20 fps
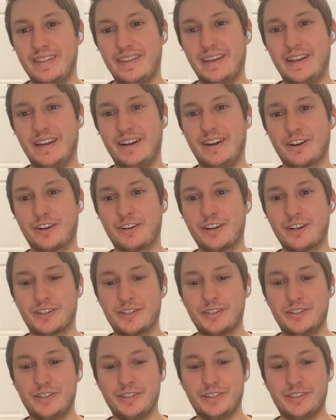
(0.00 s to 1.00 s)
They are
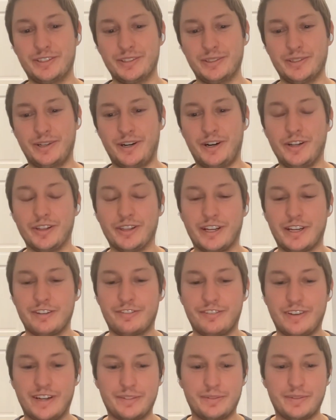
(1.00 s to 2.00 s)
critical to all
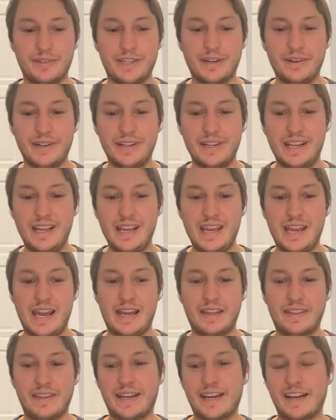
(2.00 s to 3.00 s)
life as we know it,
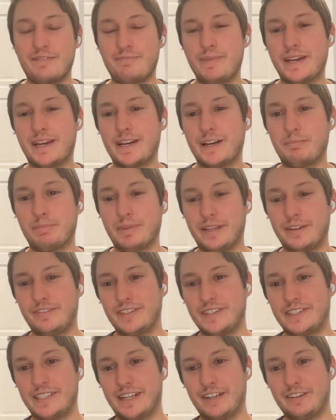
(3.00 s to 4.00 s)
and they kind of make up
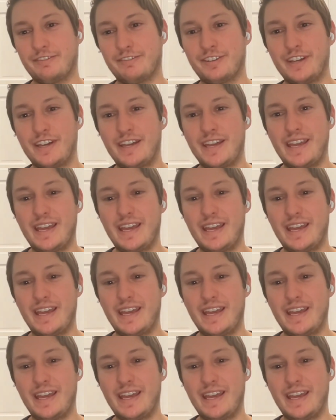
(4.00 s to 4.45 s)
life itself.